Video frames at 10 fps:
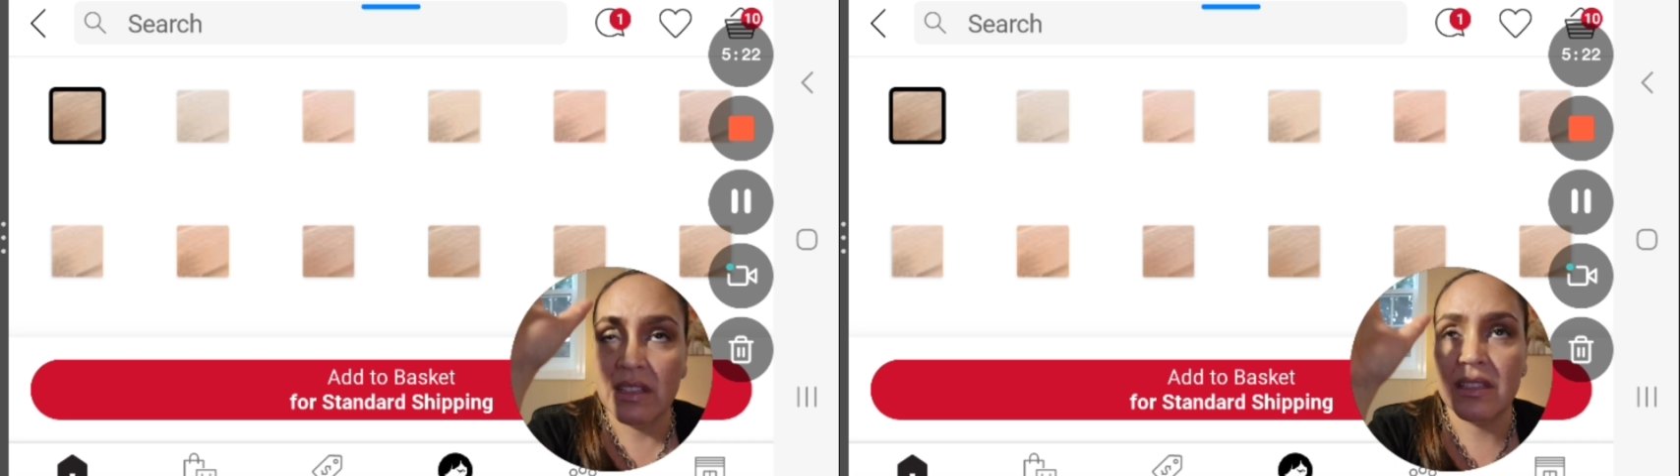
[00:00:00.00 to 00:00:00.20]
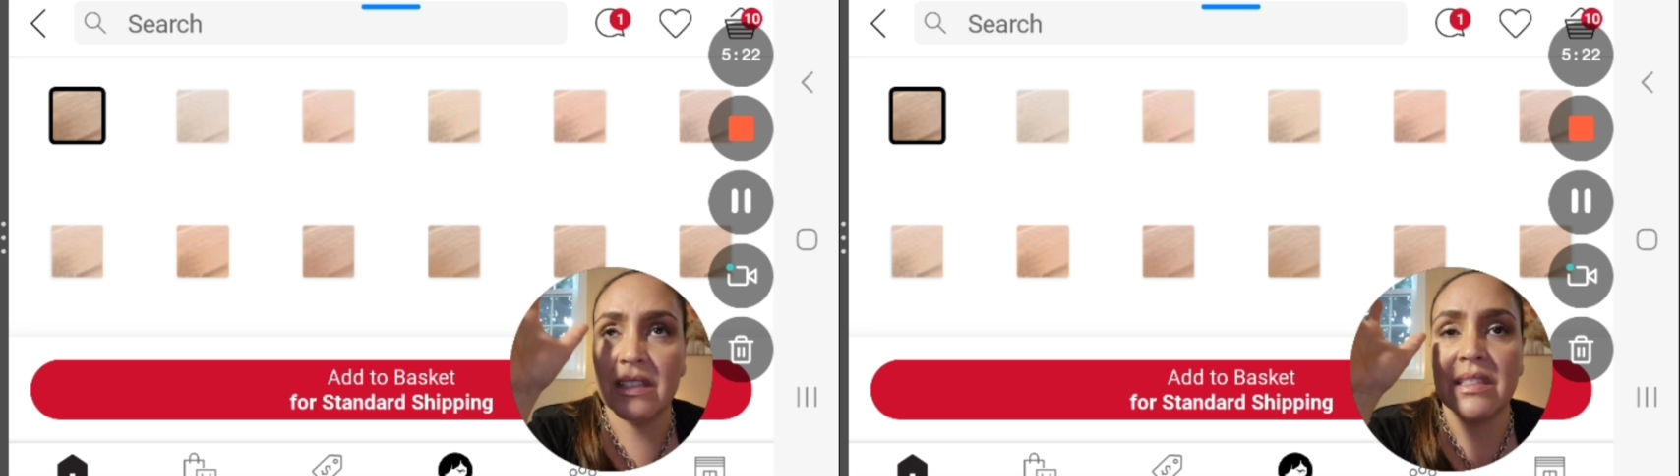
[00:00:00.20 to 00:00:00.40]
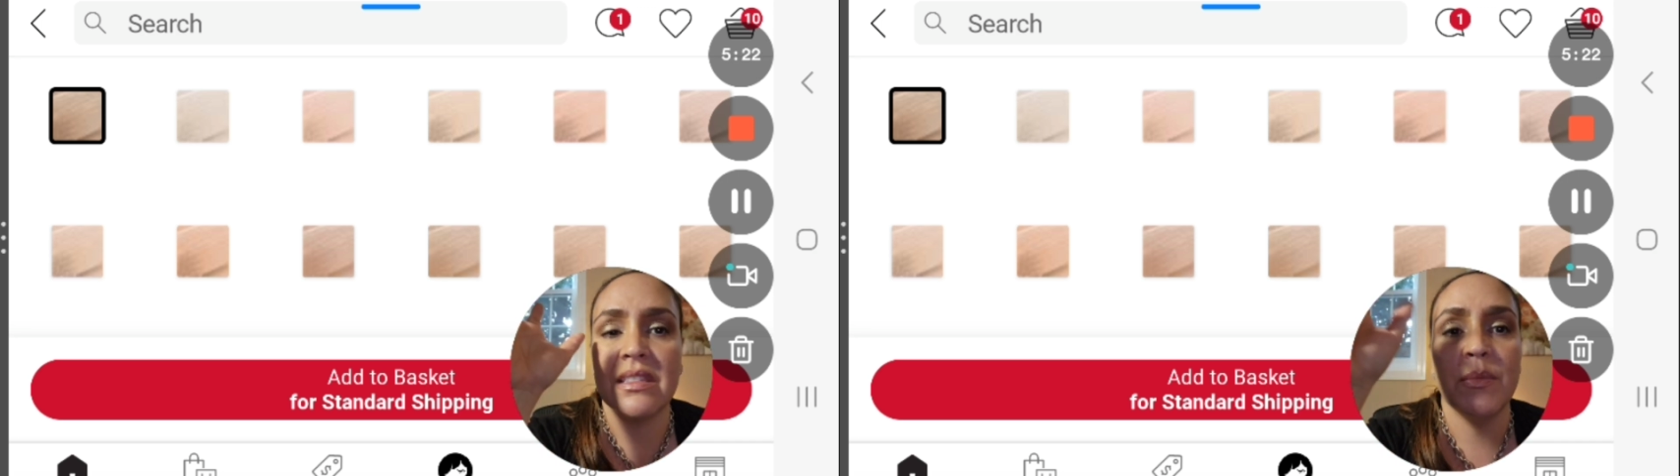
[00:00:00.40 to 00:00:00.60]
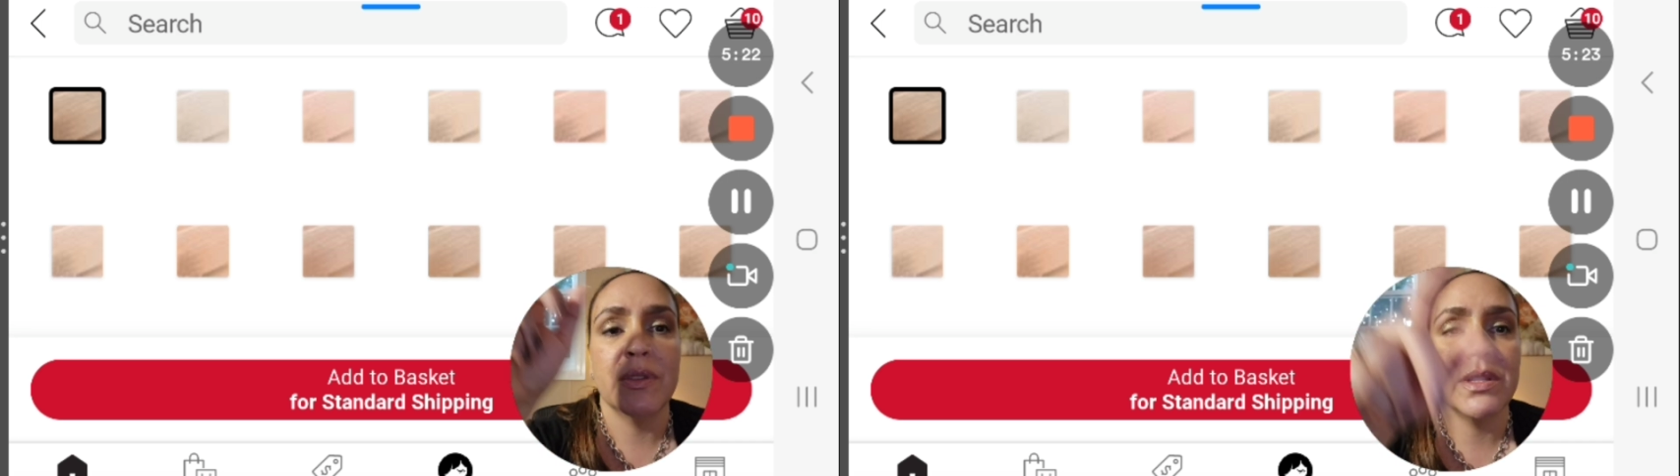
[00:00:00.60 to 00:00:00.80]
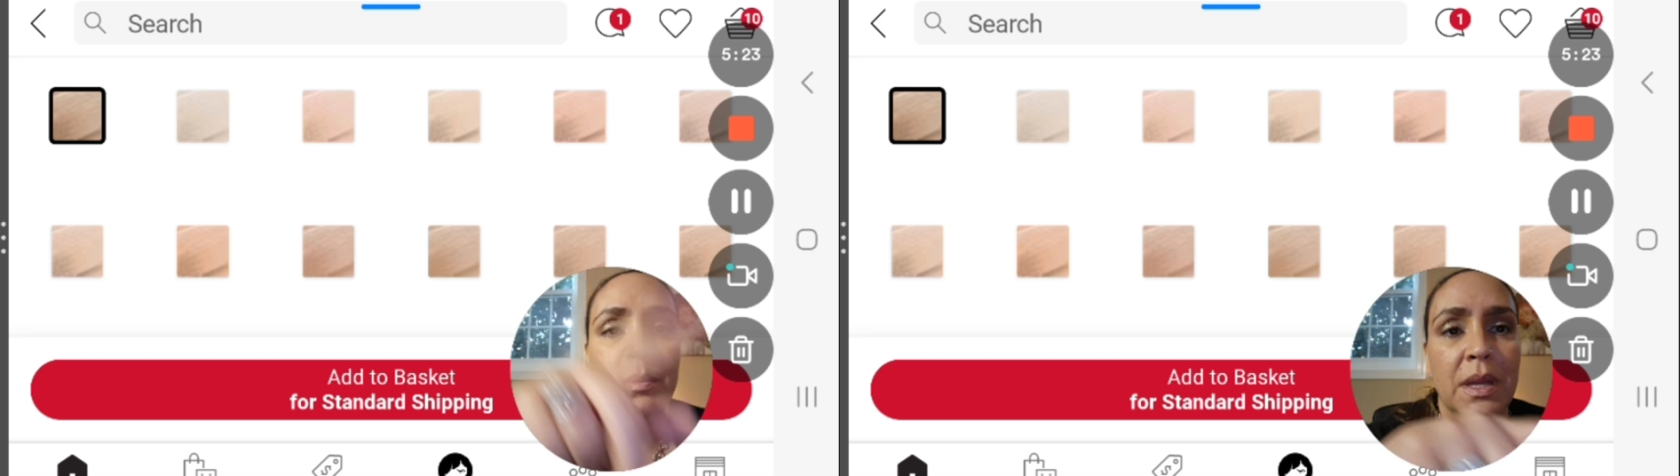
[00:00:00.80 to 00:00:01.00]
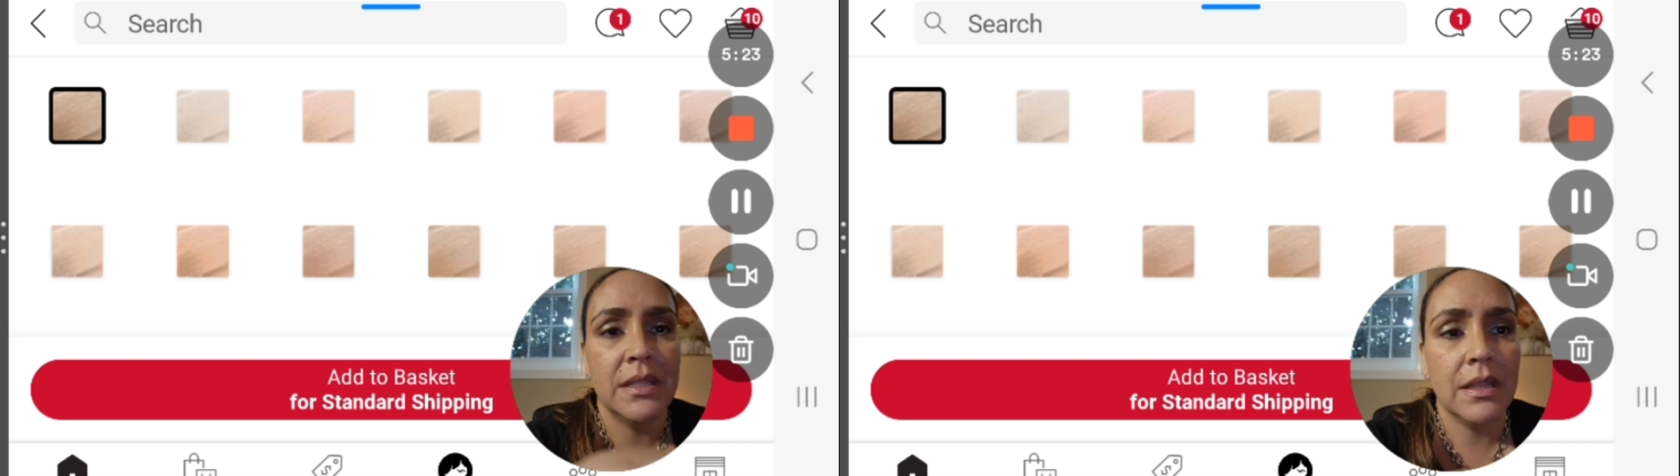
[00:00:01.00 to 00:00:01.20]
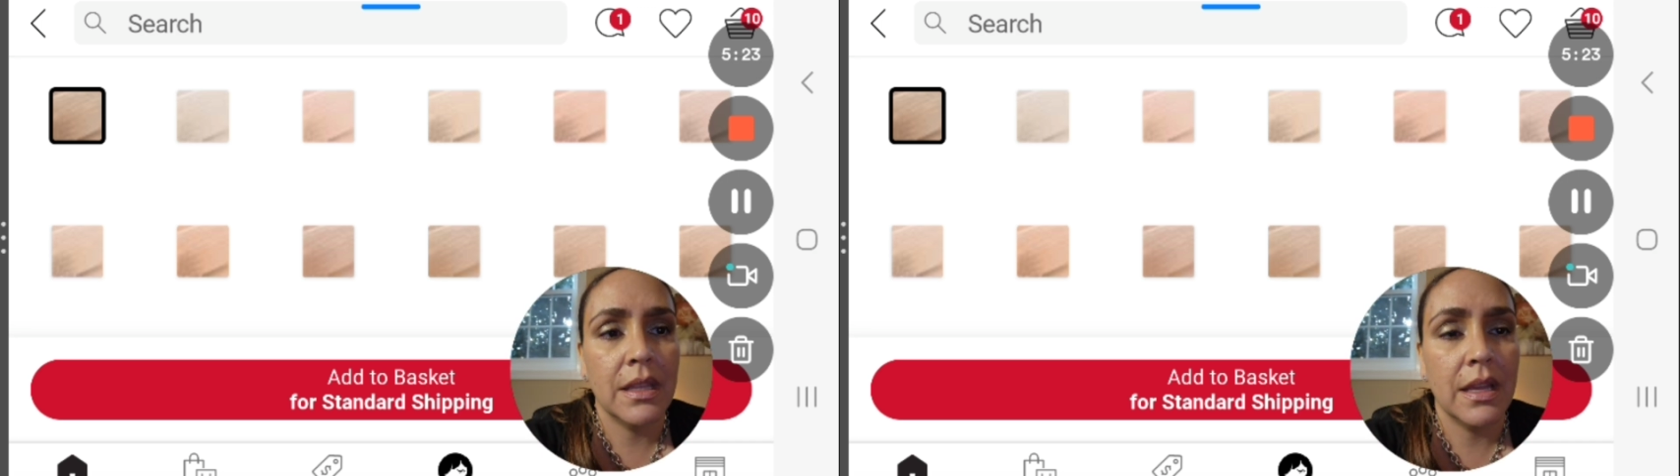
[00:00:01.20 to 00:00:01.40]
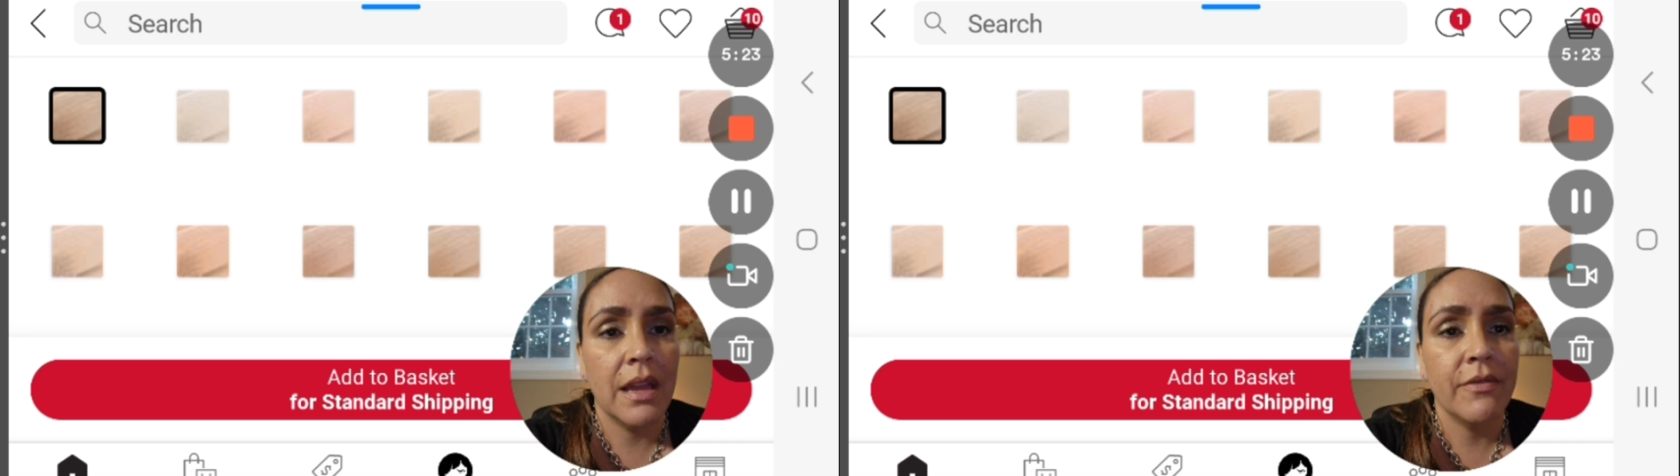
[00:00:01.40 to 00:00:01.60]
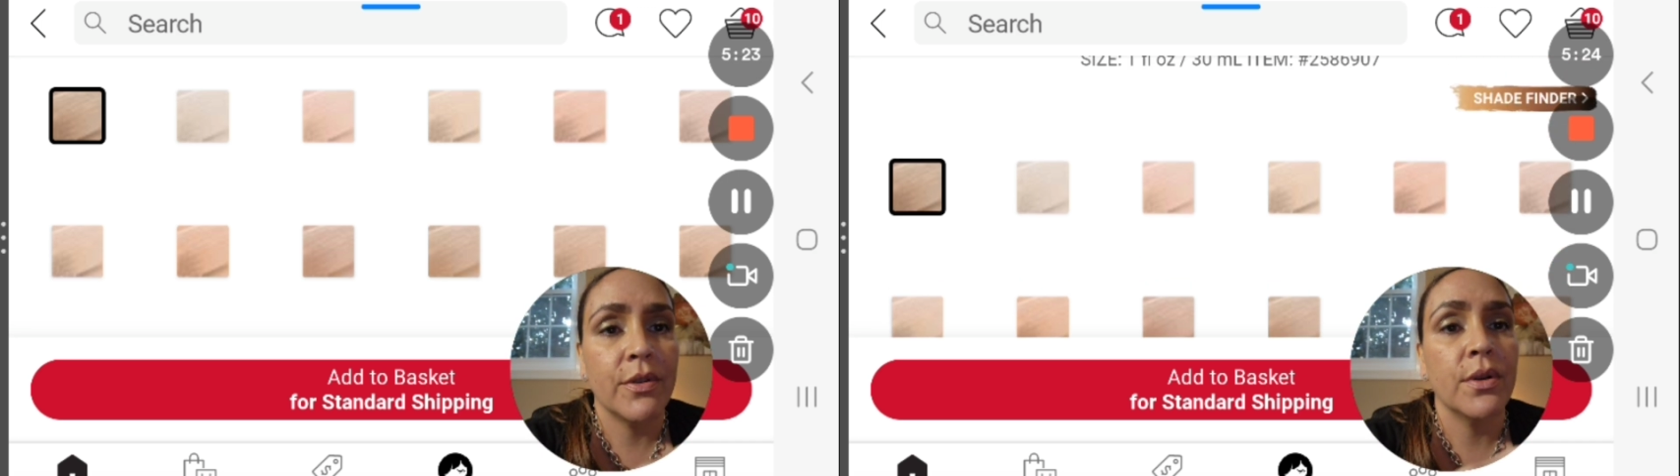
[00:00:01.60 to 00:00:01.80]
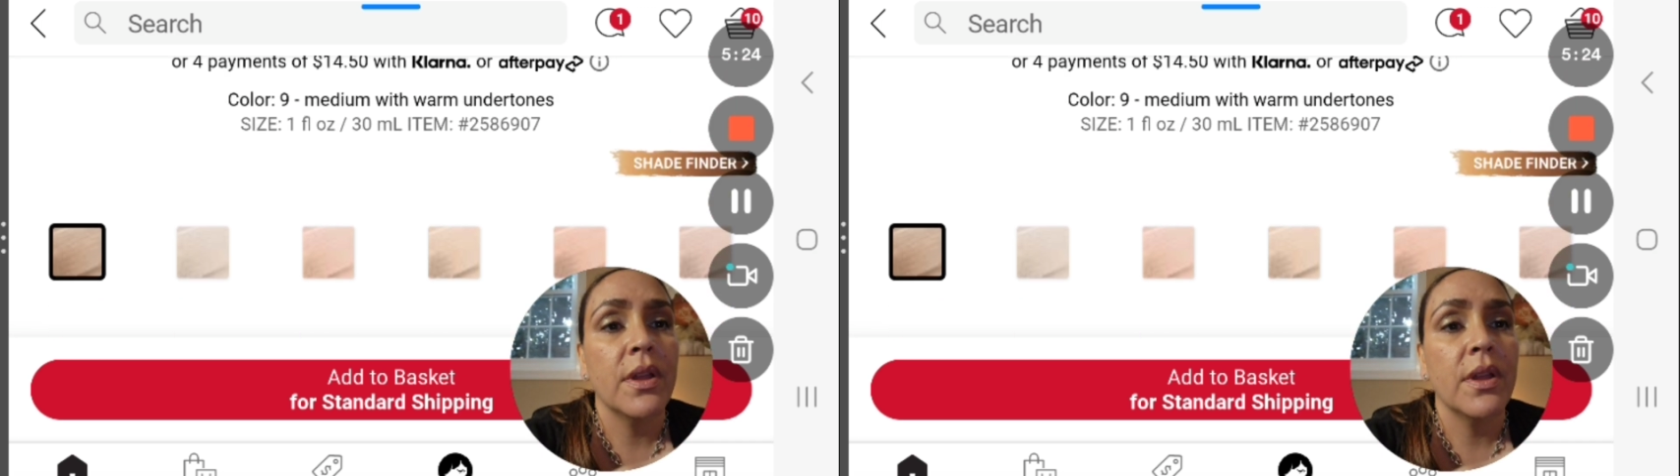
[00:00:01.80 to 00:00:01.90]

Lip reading: This is the most amazing thing ever.